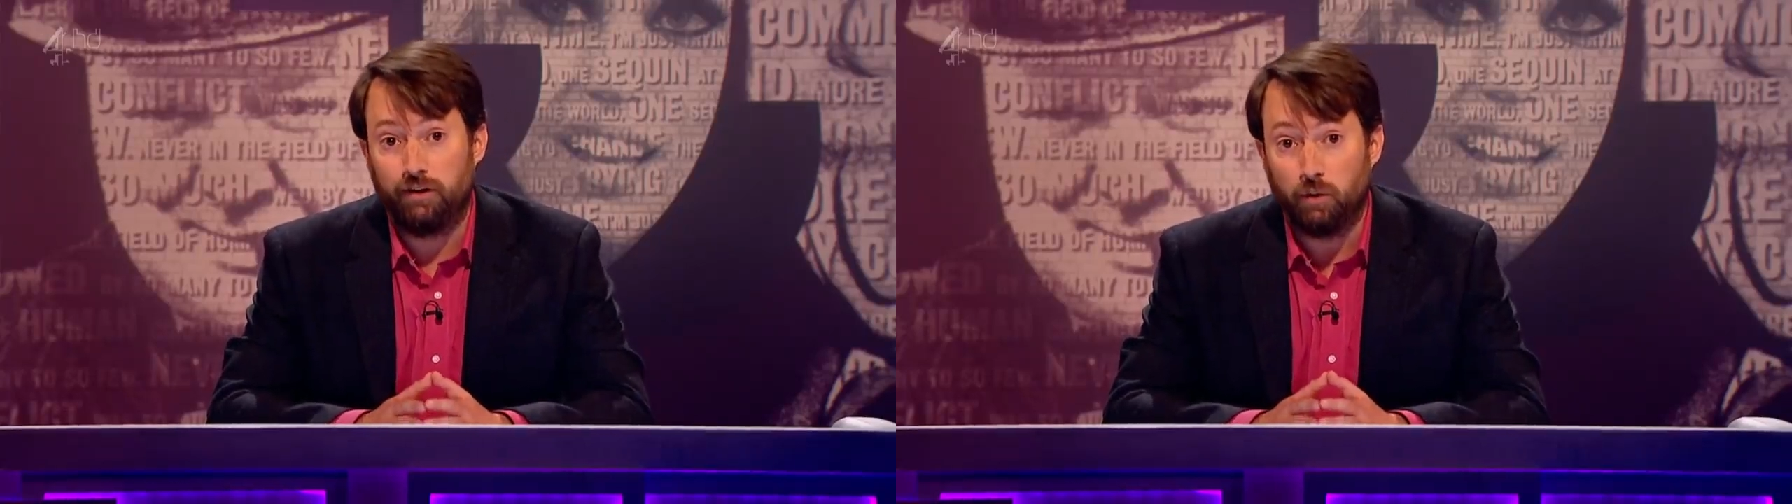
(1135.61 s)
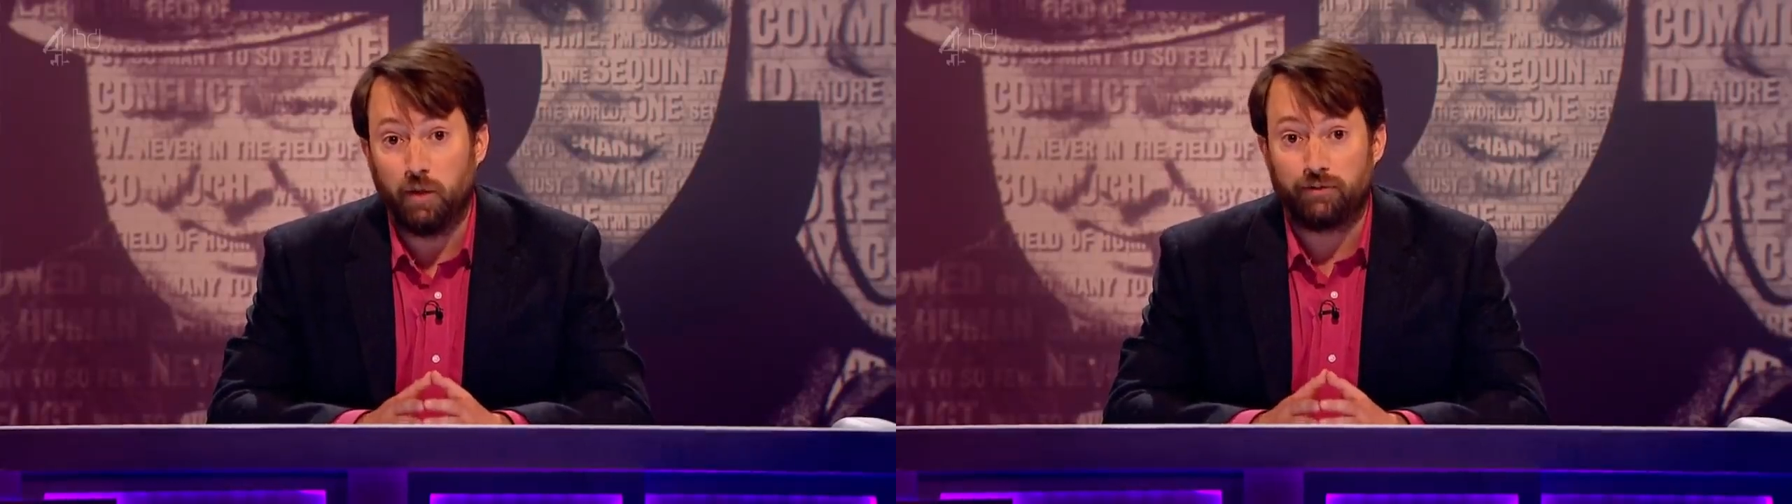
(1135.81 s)

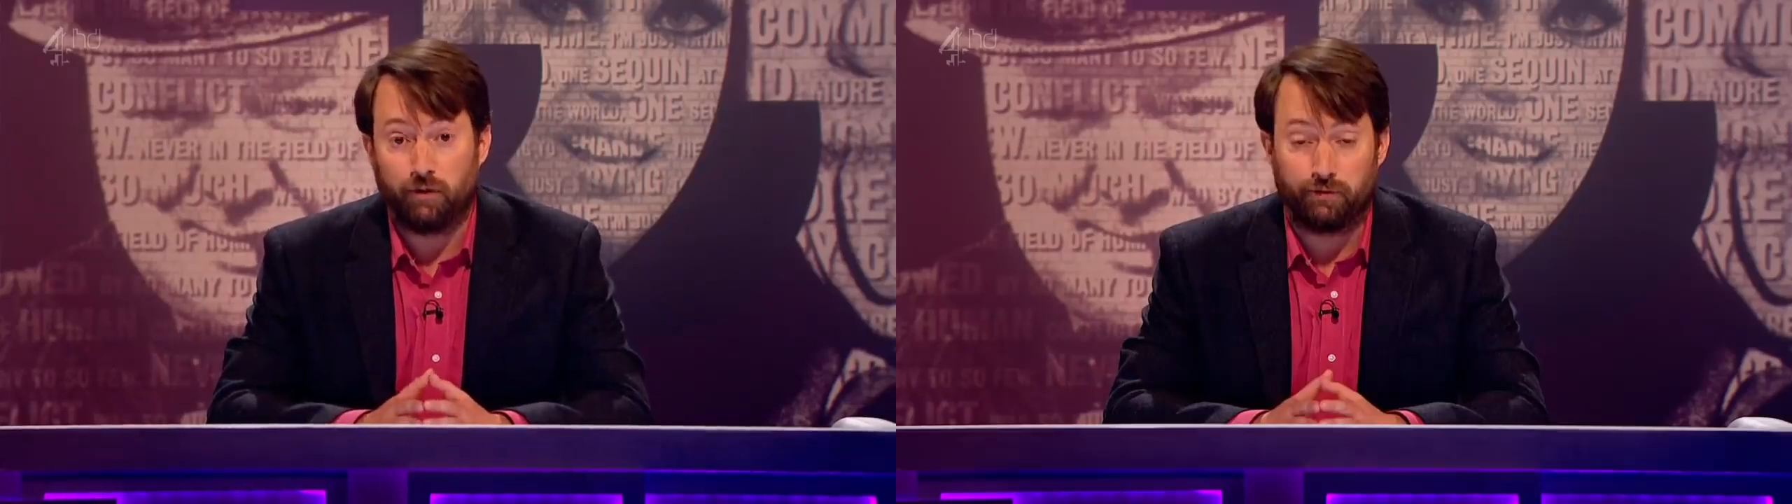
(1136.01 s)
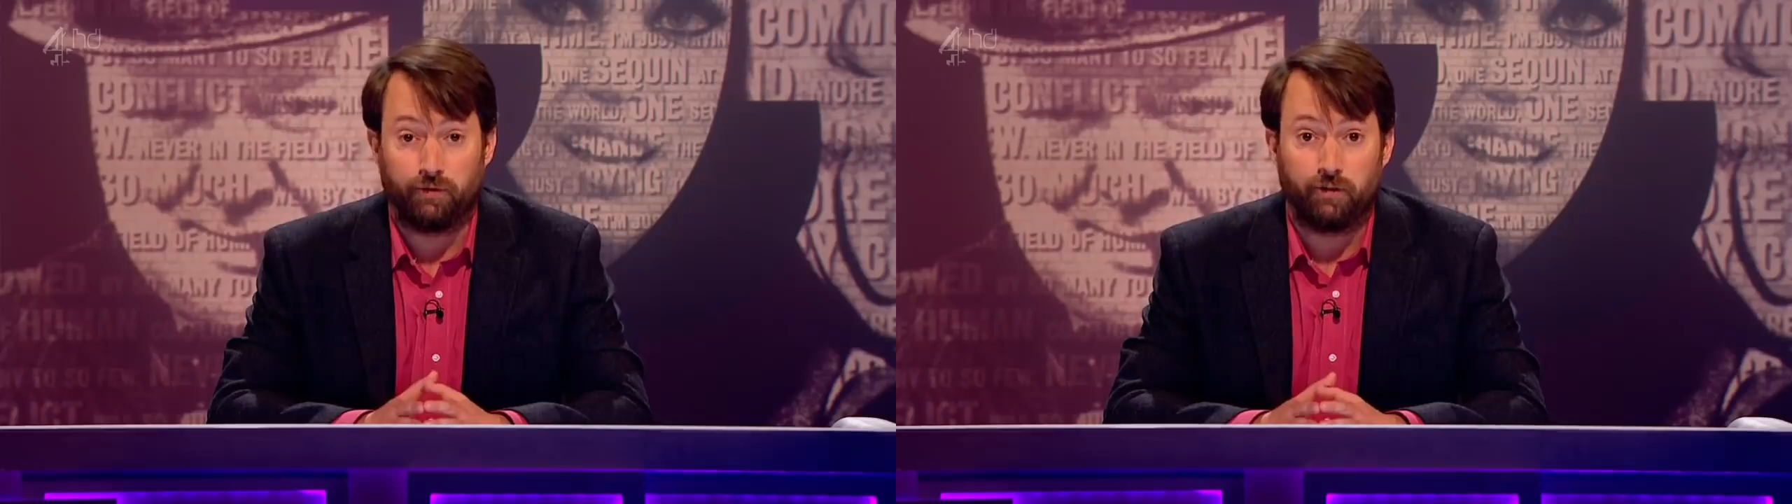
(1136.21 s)
US
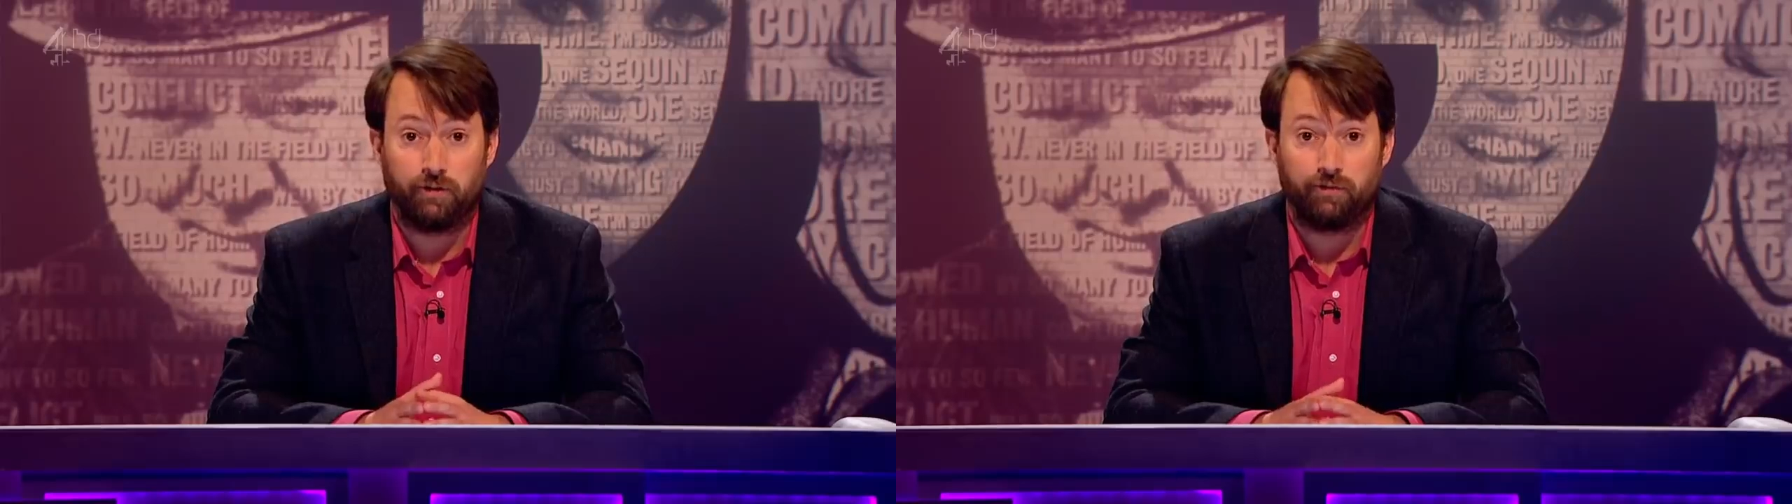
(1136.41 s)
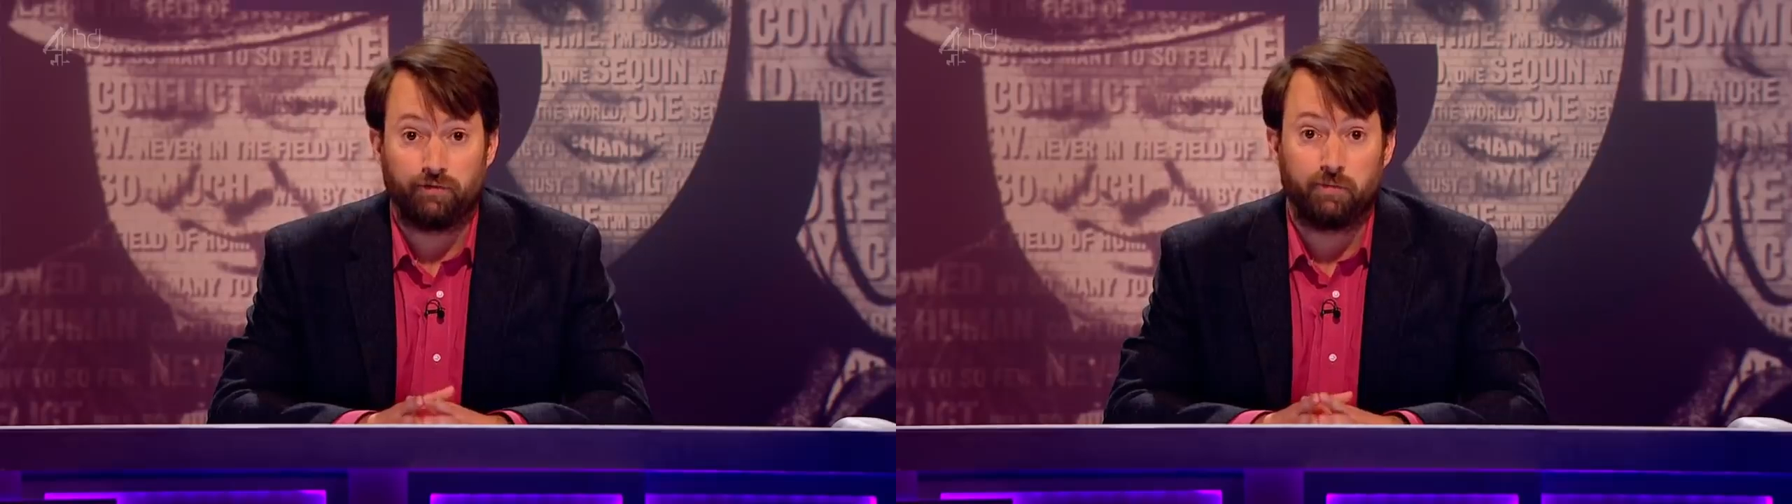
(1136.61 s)

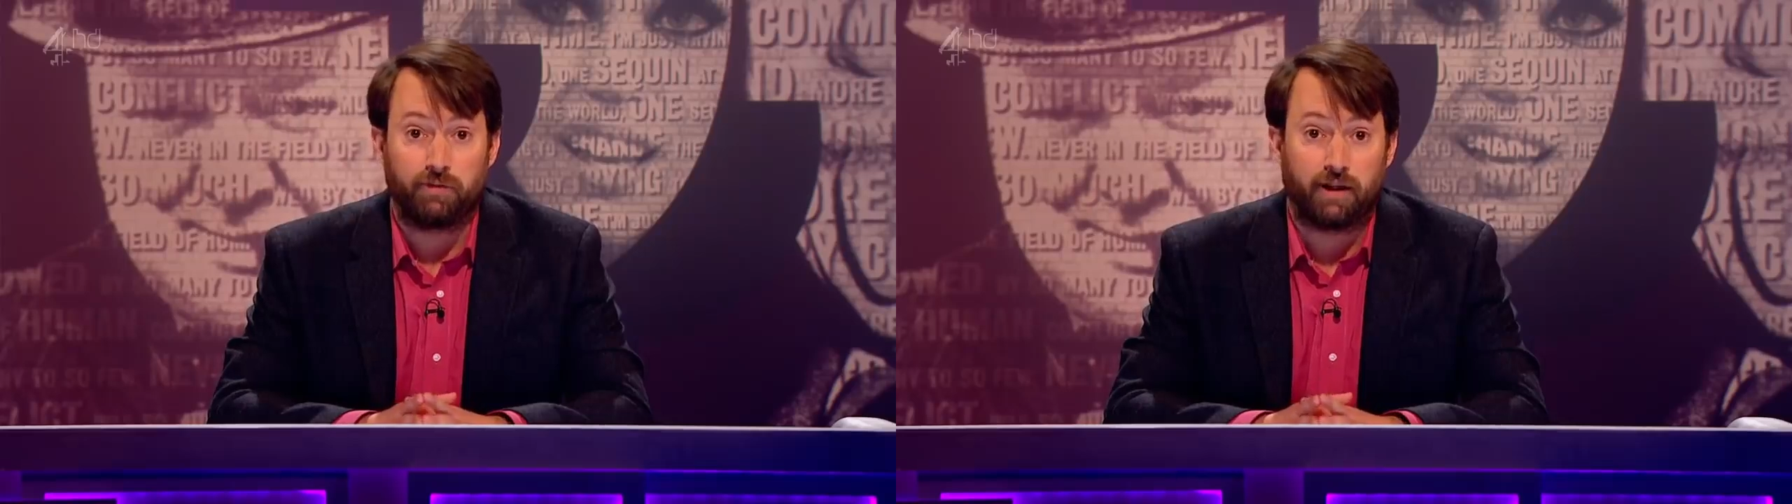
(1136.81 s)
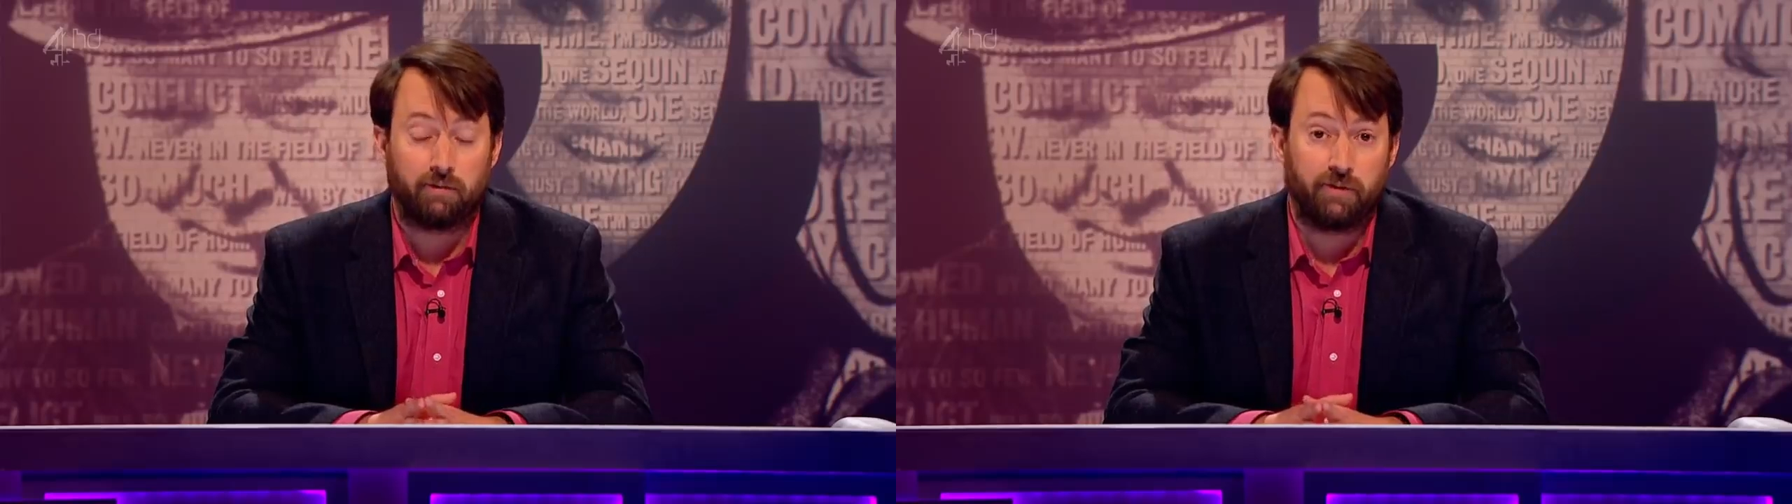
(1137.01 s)
hostages from
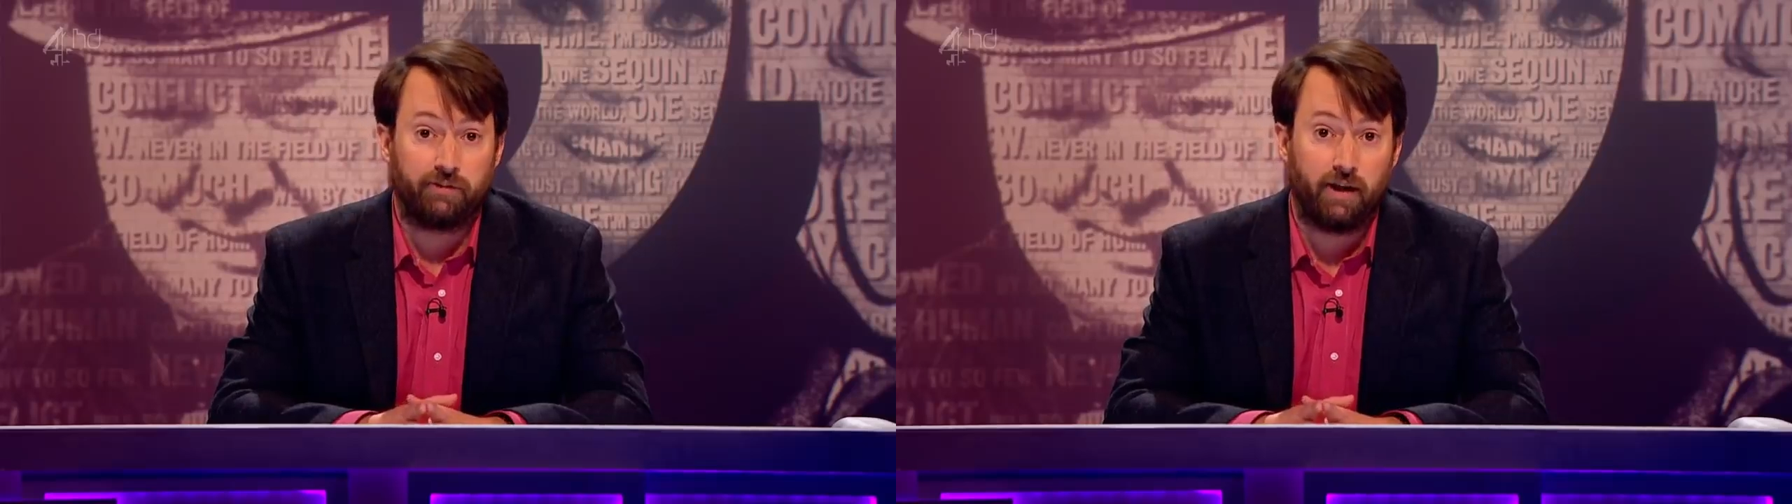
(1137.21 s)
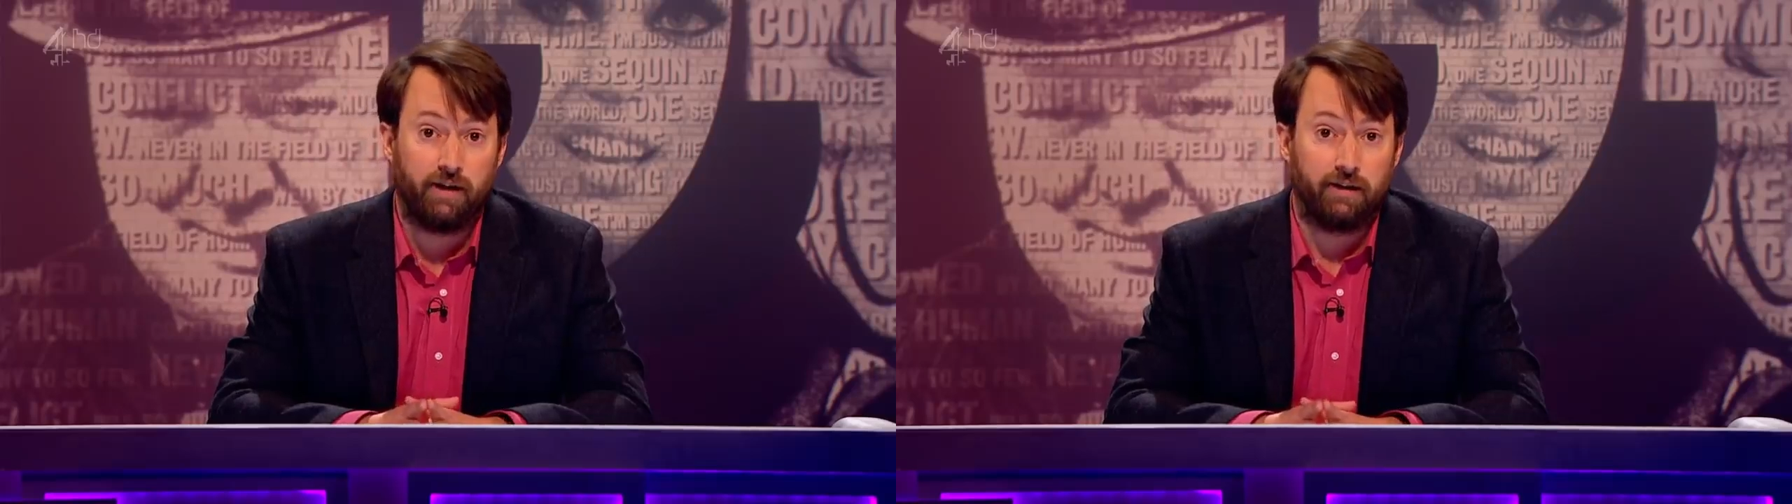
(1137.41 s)
Saddam
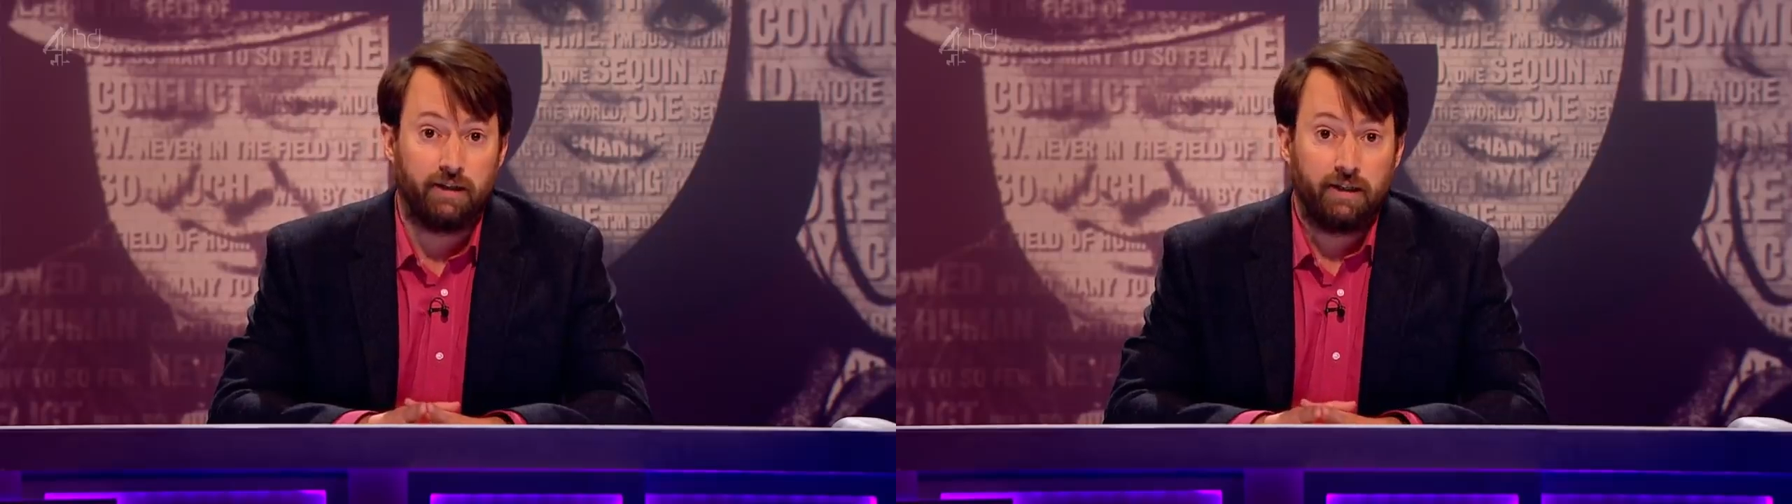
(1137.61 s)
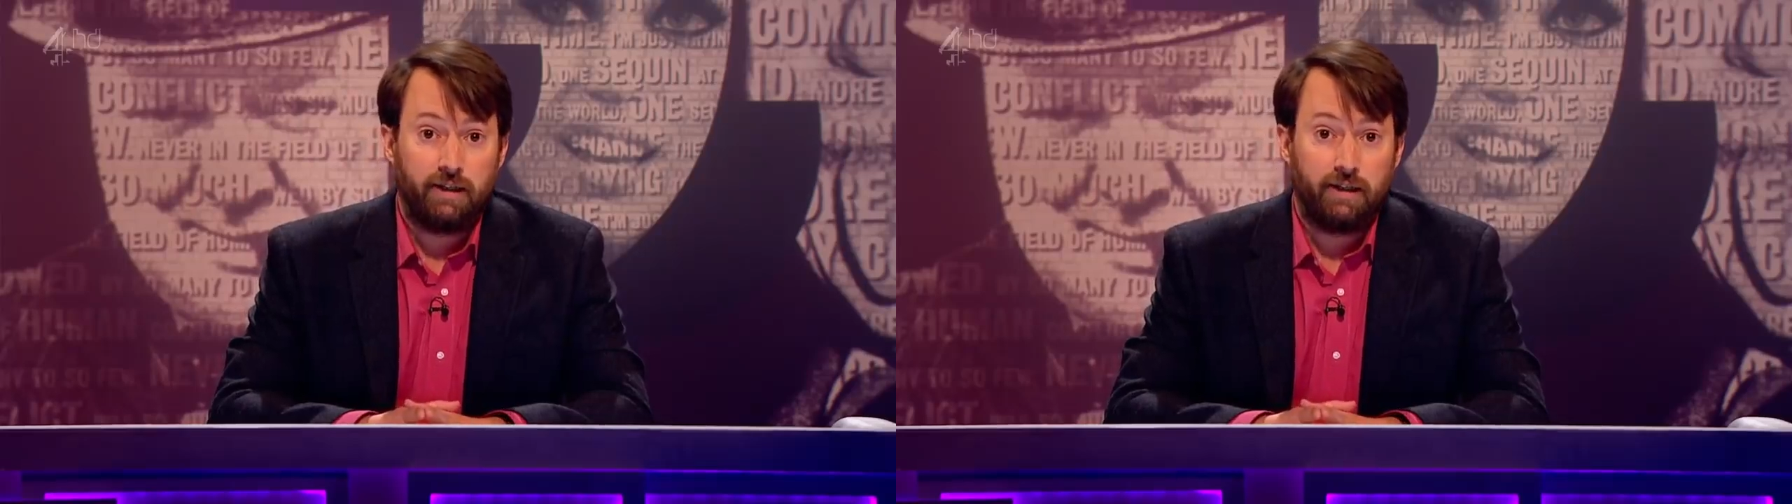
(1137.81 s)
Hussein,